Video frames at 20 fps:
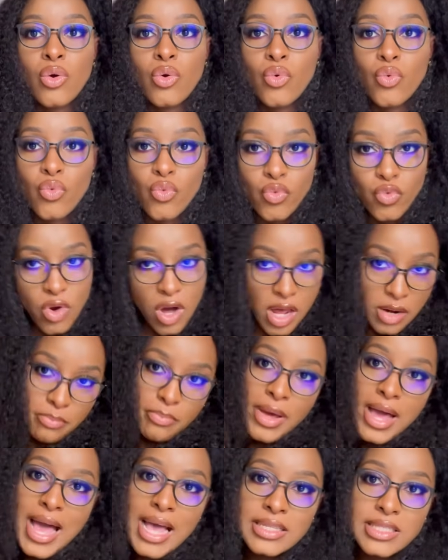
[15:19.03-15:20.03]

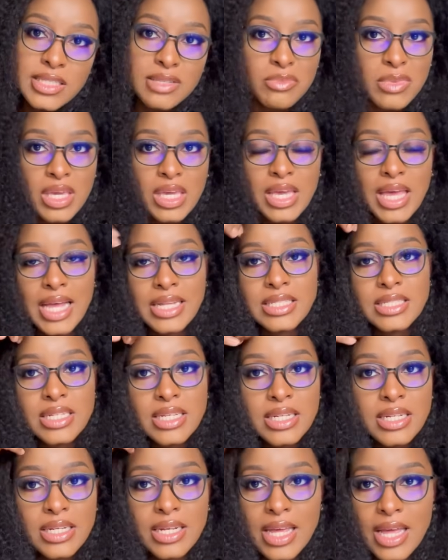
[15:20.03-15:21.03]
run past me and
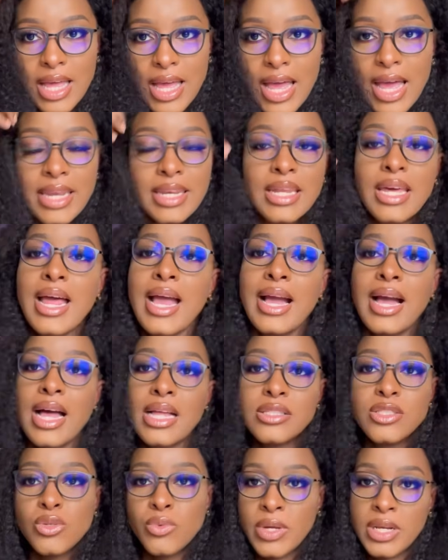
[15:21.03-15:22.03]
now I
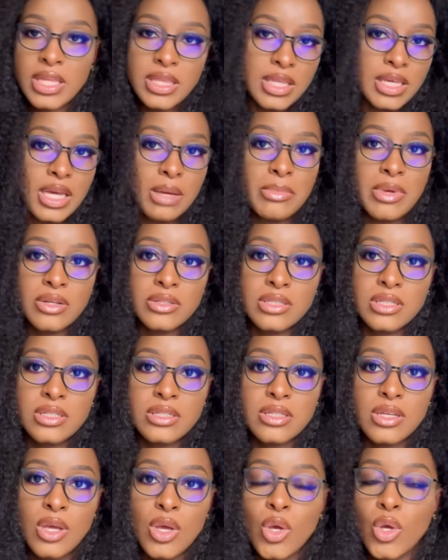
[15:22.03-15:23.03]
can't do anything about
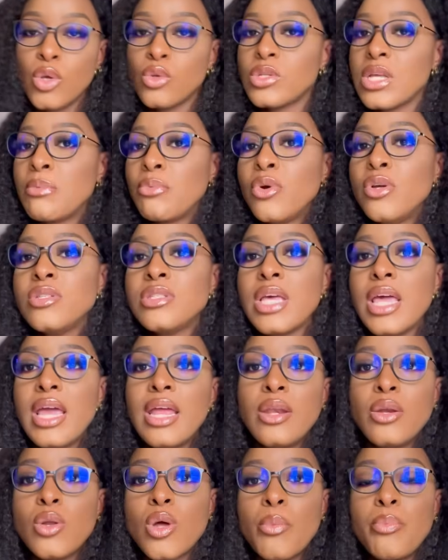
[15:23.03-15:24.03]
it, so I'm going to
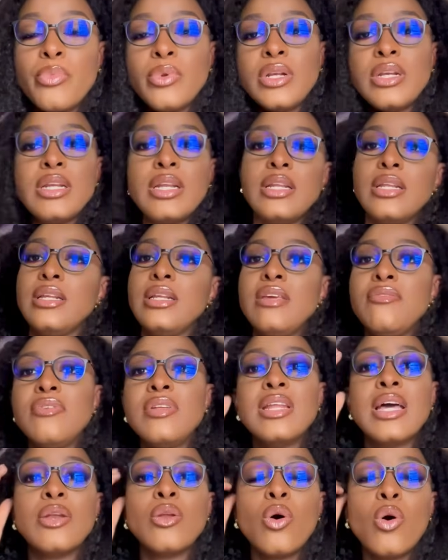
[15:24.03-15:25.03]
end up
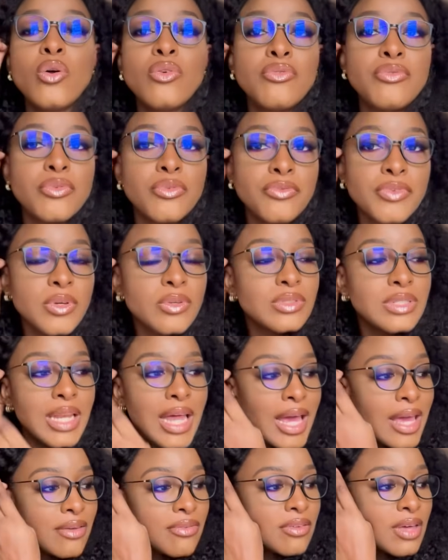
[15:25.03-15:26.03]
living an unfulfilled
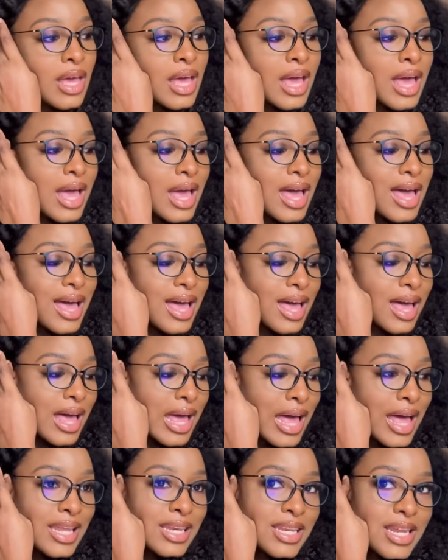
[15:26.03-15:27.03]
life.
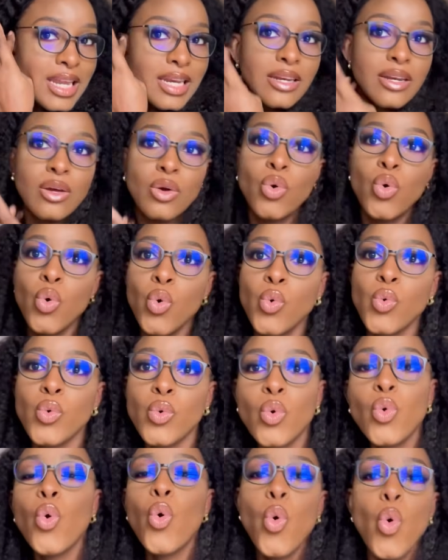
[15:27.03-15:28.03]
And then
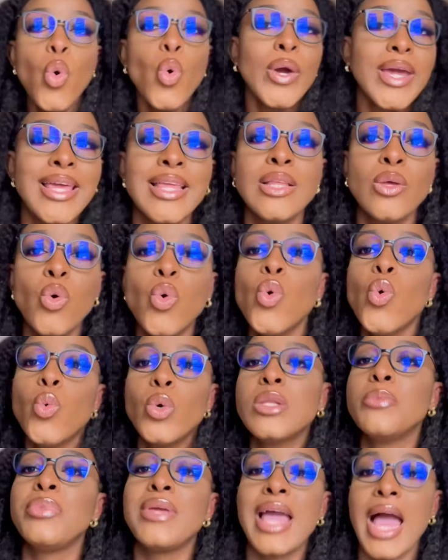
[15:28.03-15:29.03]
who
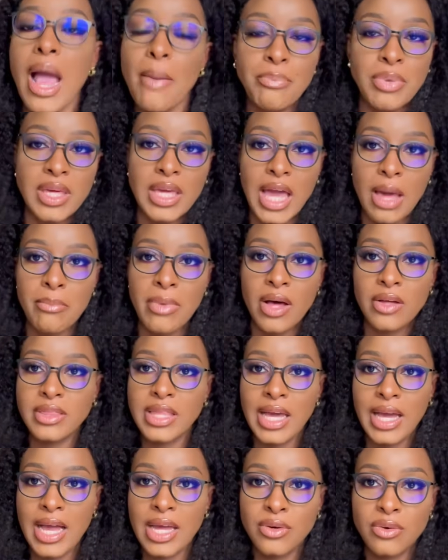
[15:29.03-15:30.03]
will be happy about
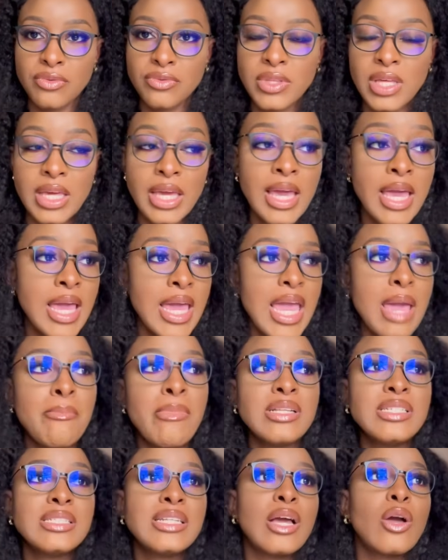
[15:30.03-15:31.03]
that kind of thing?
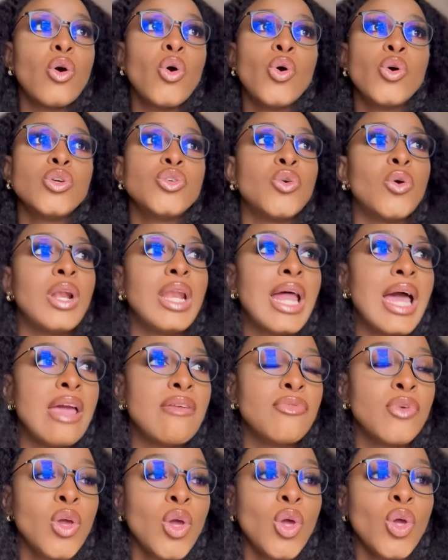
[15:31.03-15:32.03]
Imagine like all your
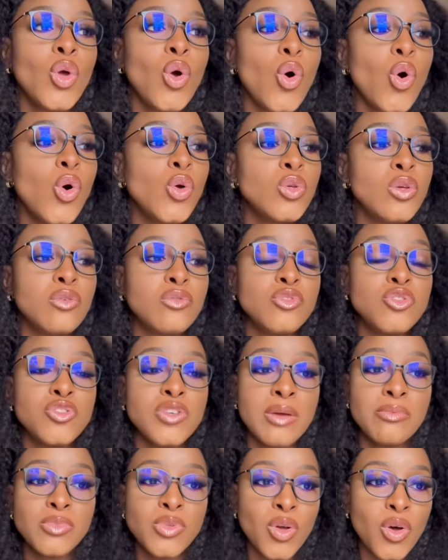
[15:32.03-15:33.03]
life, all you've
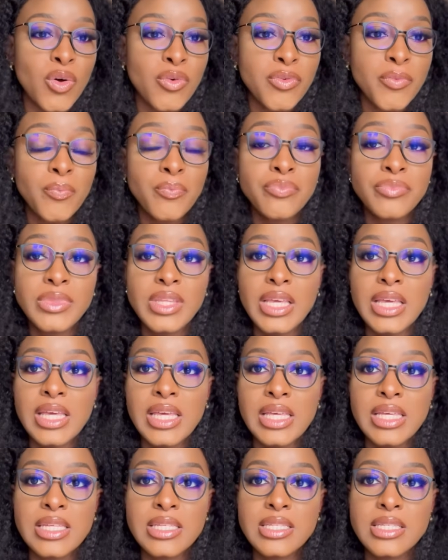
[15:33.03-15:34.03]
dreamt of
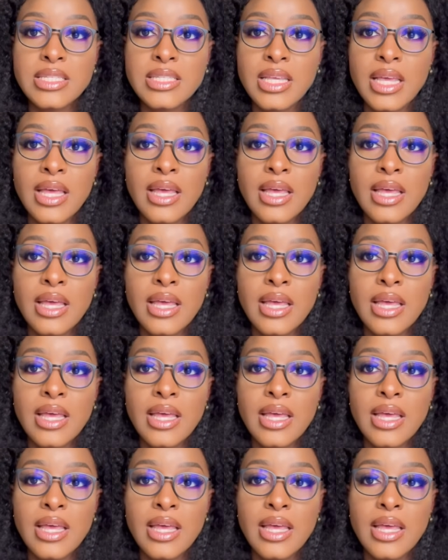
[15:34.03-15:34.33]
is